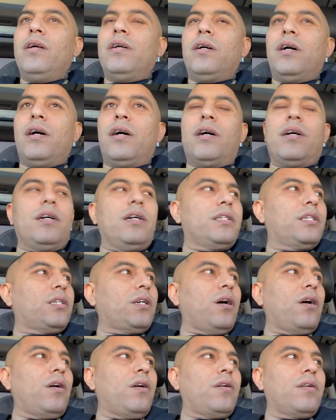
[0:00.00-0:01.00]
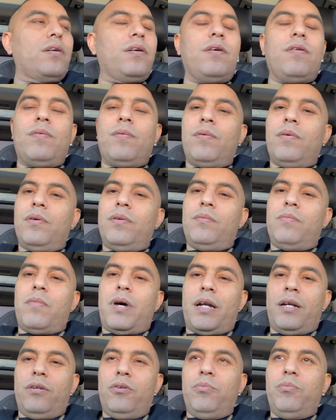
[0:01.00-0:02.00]
uh, a song,
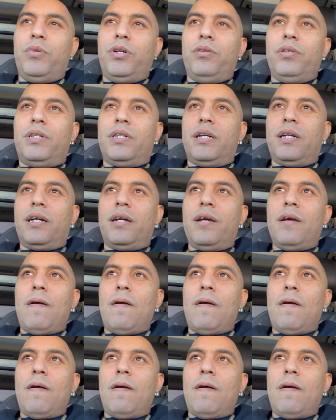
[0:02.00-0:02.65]
my new music,